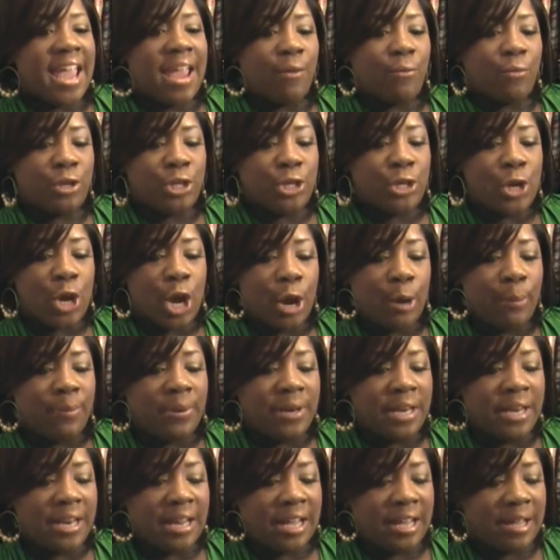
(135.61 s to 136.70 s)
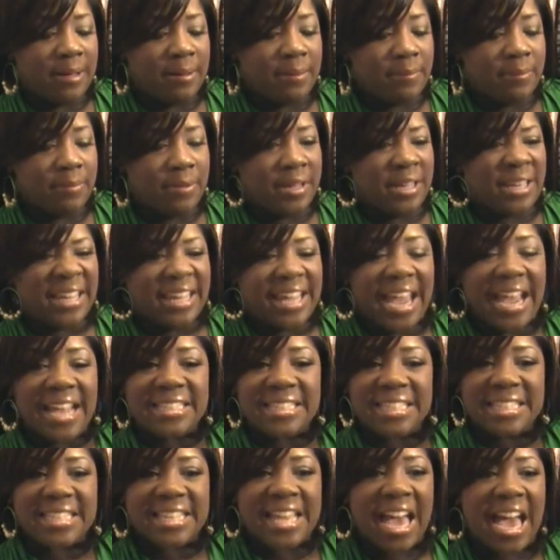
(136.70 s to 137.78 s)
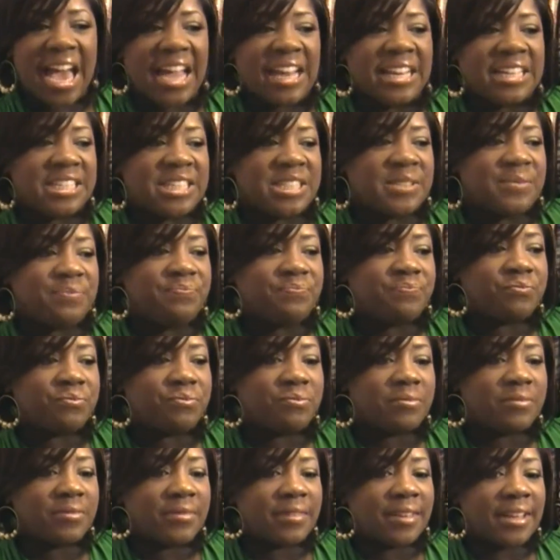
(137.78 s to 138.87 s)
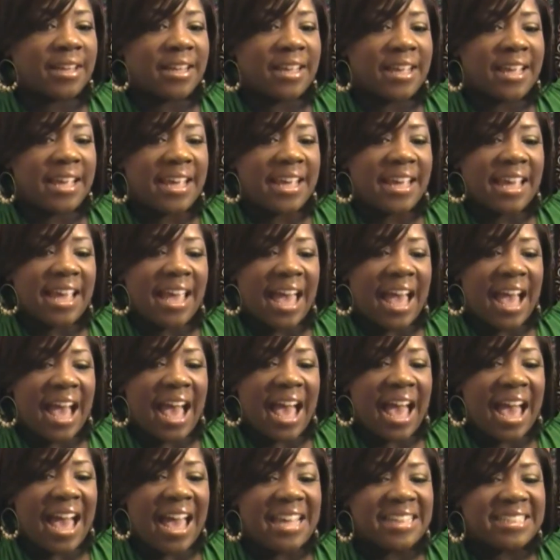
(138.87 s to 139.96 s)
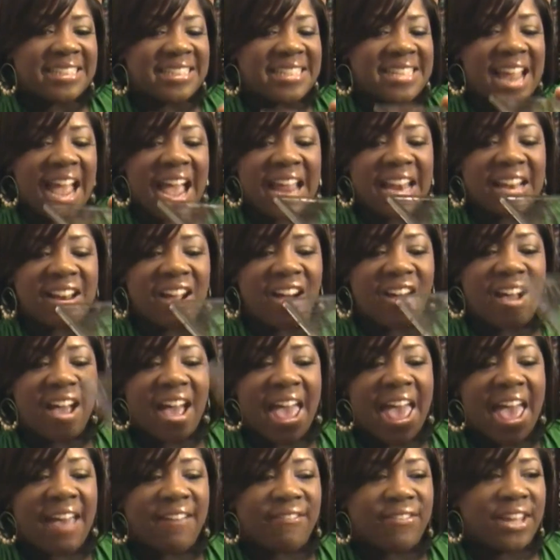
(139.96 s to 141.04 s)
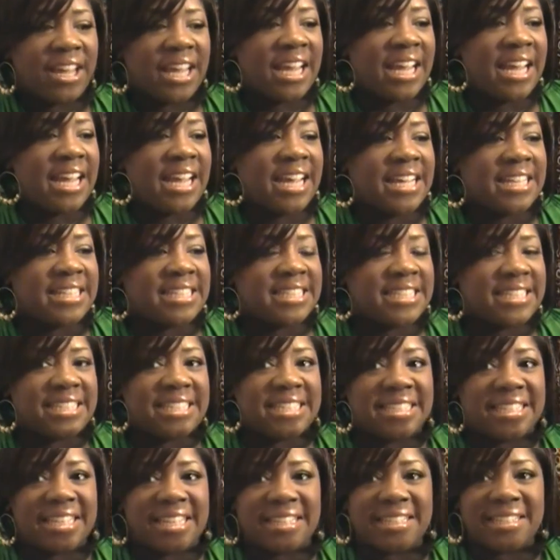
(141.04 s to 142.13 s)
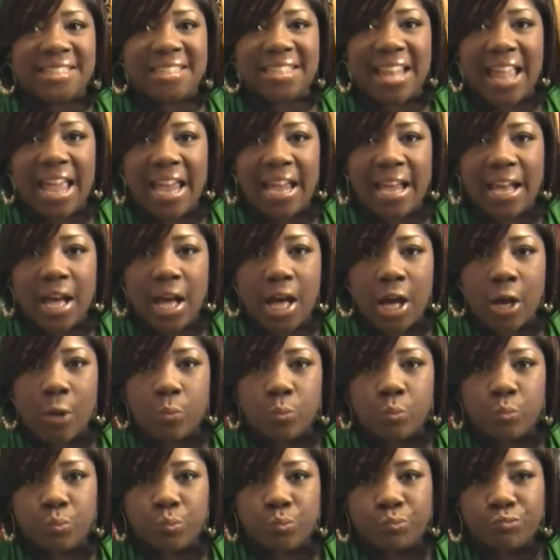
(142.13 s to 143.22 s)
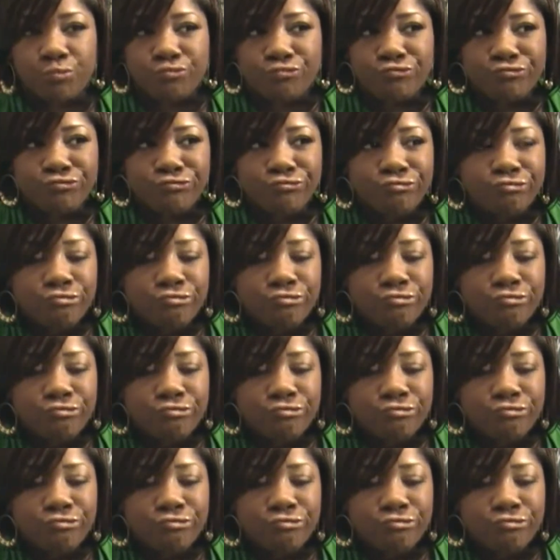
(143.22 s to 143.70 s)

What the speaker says: And when you open it up, and the case is kind of, it's not heavy, it's like kind